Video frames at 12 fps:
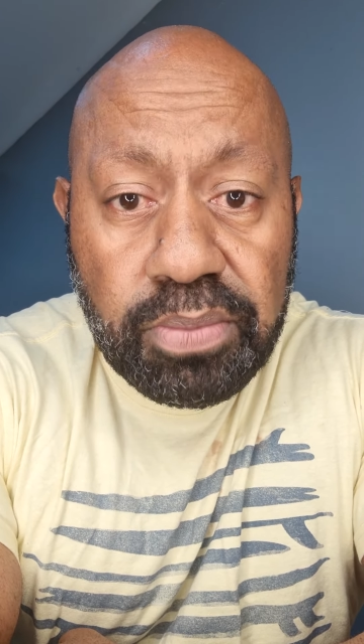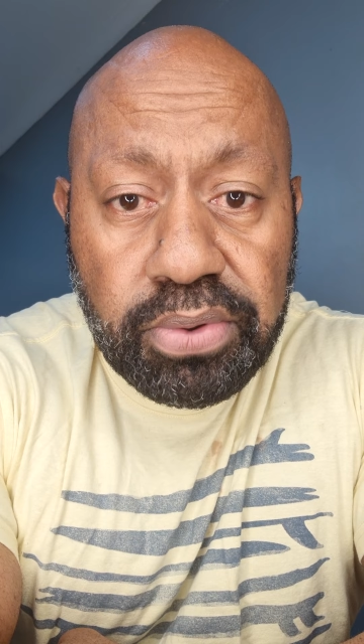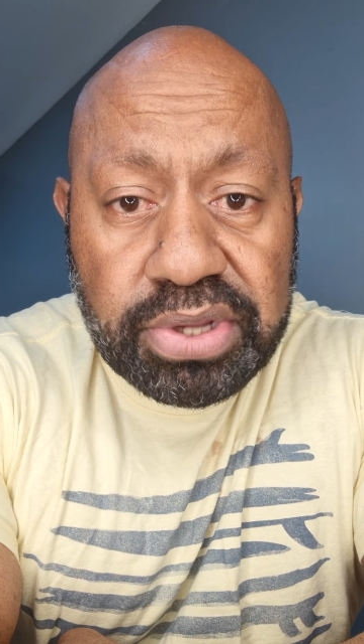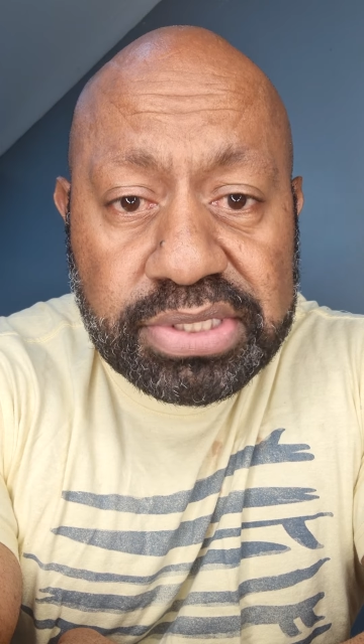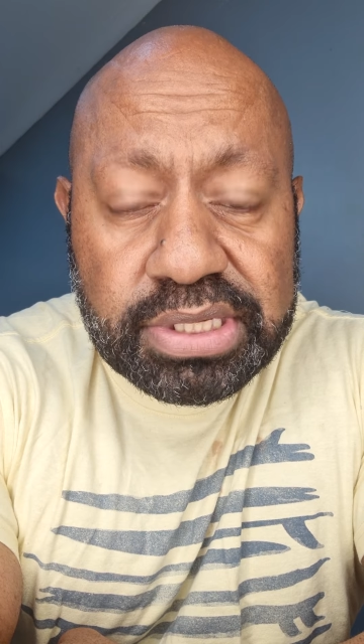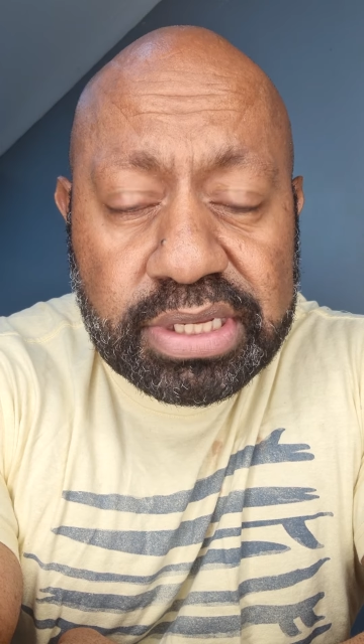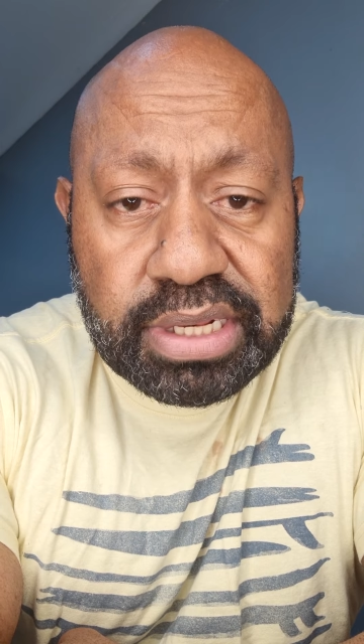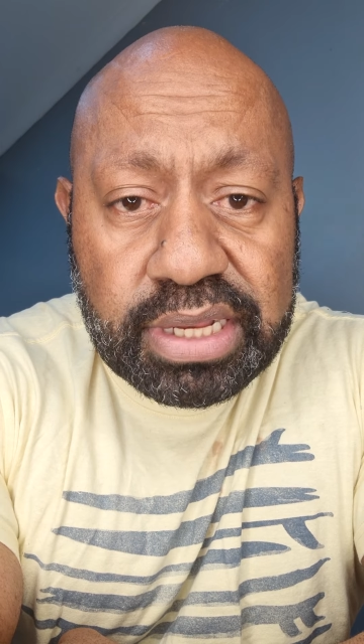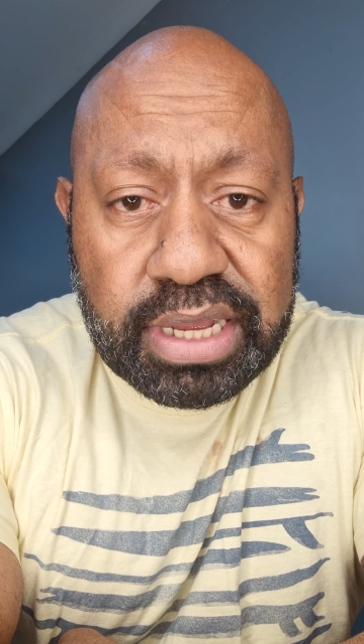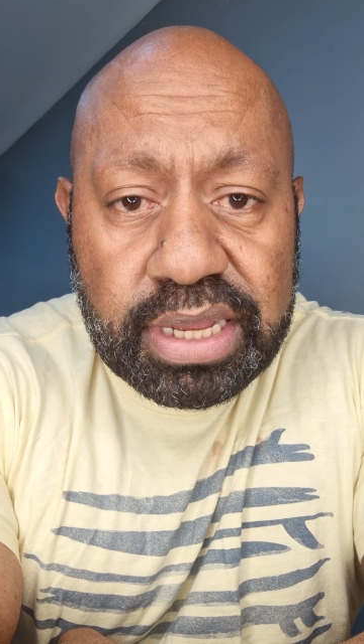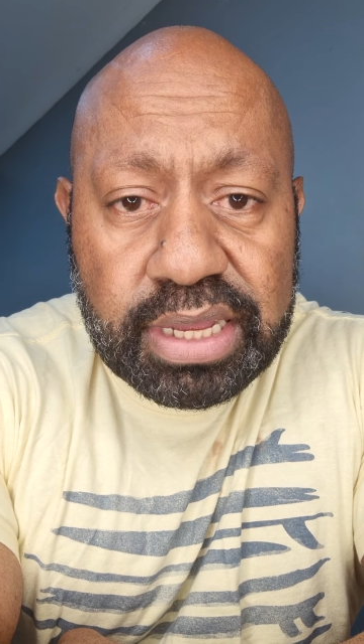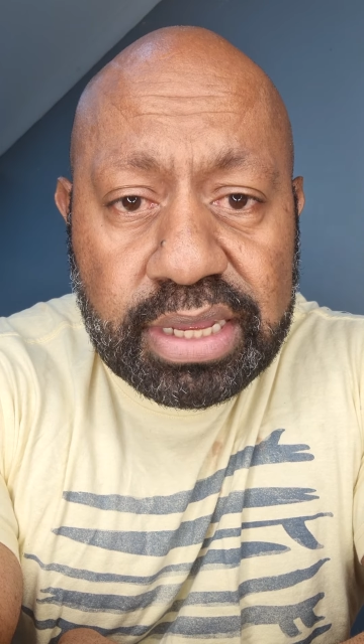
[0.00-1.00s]
our boys
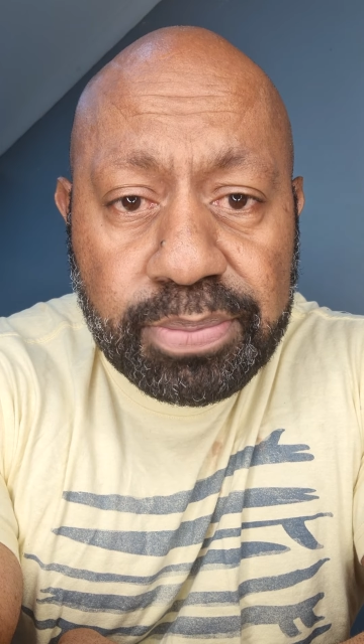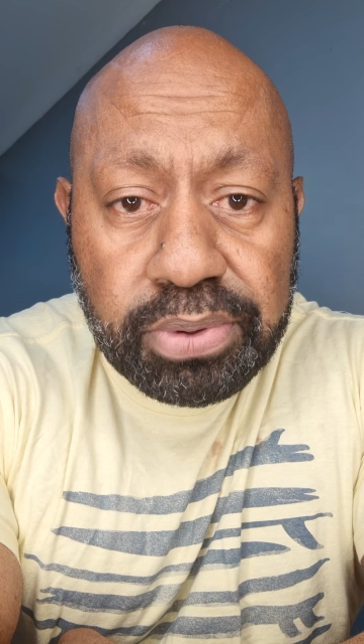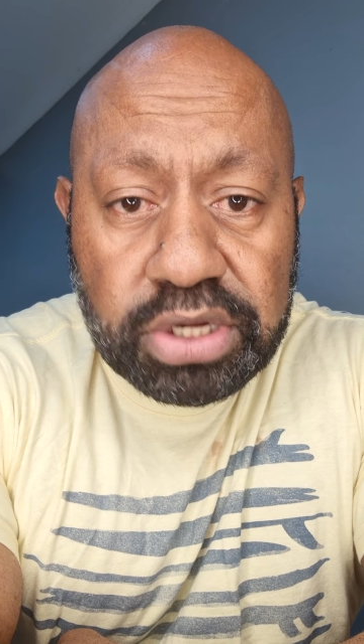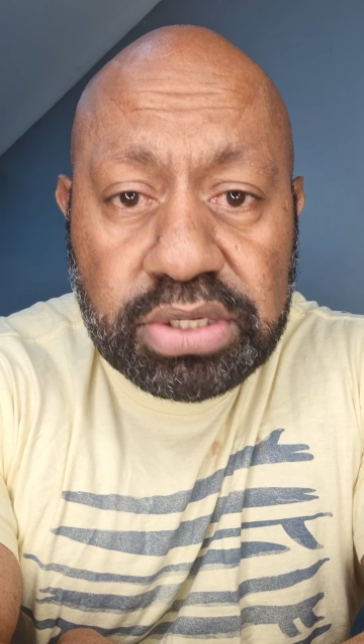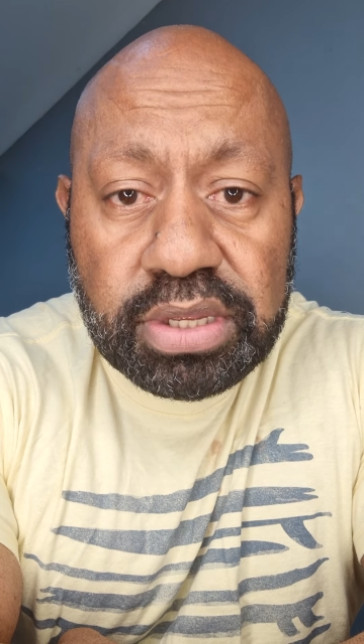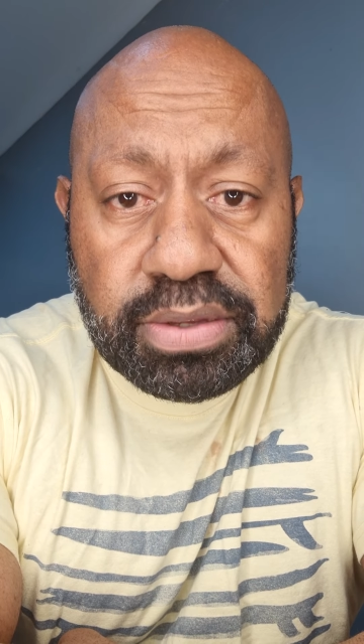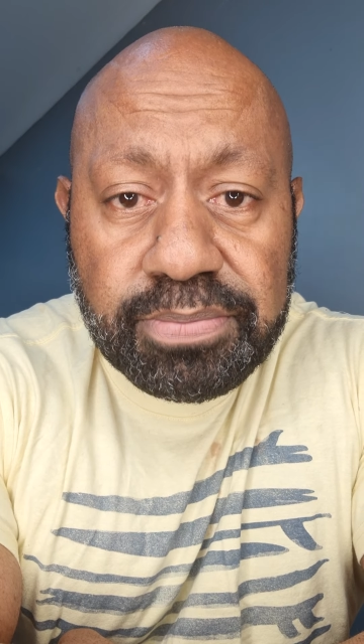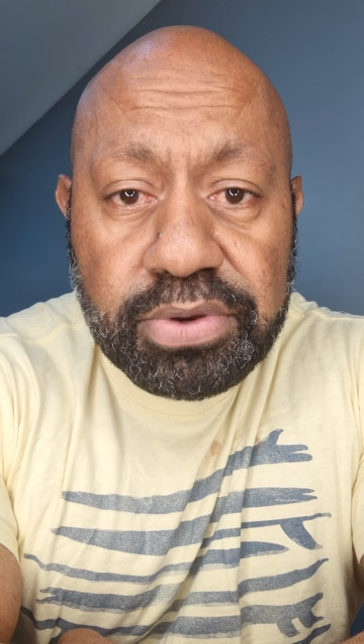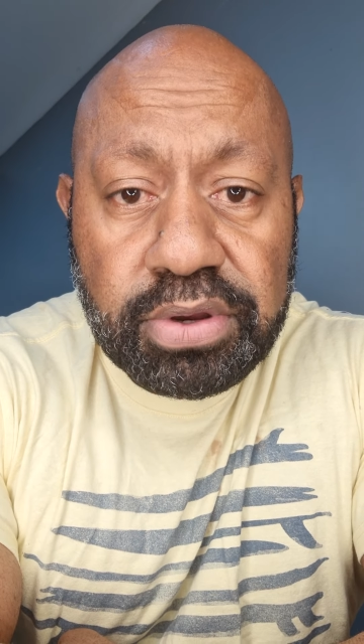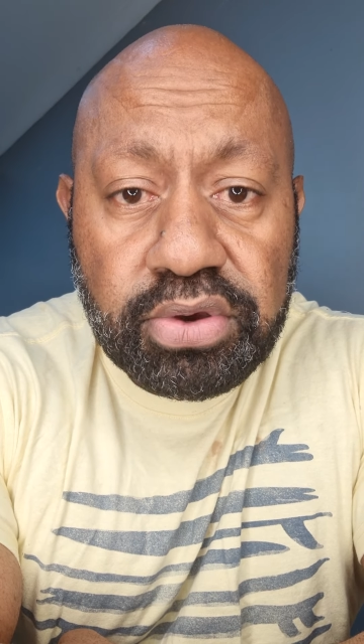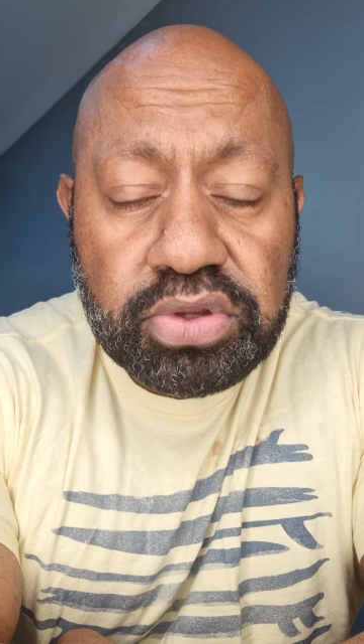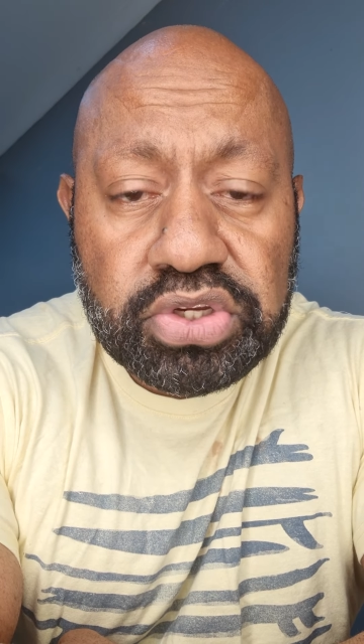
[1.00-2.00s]
can uh, put a
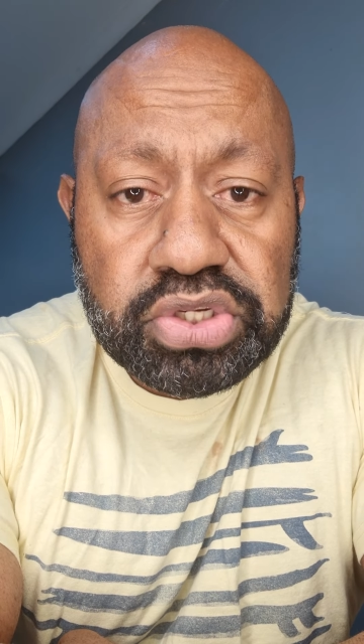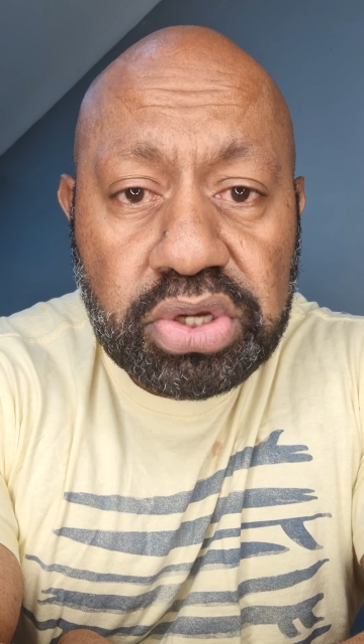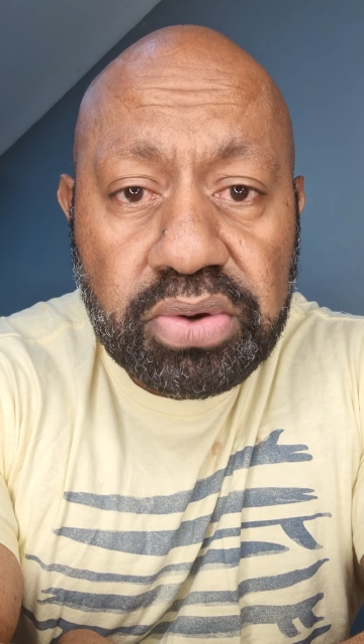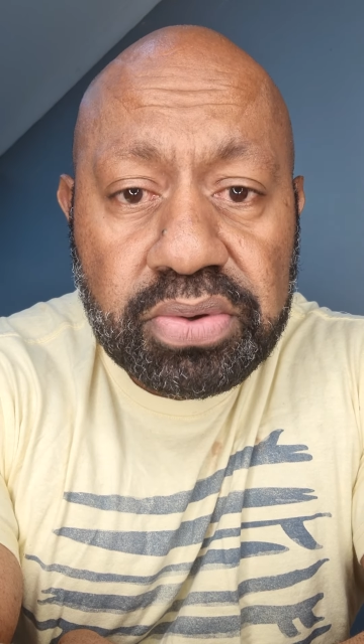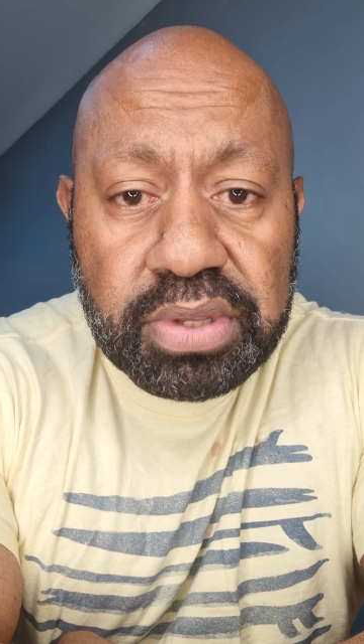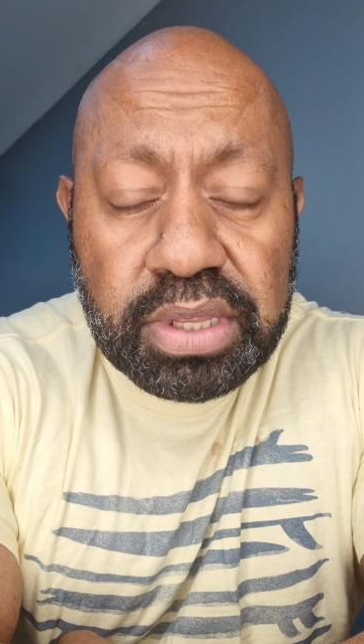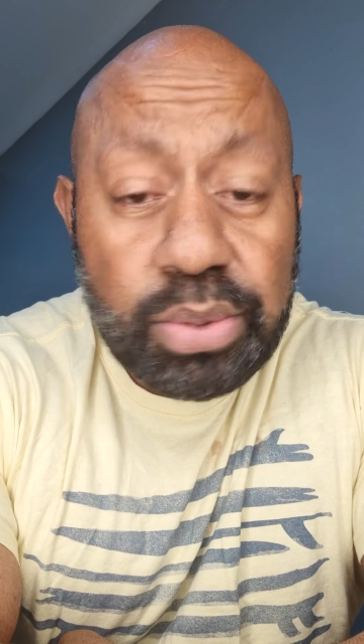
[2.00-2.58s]
put a good show.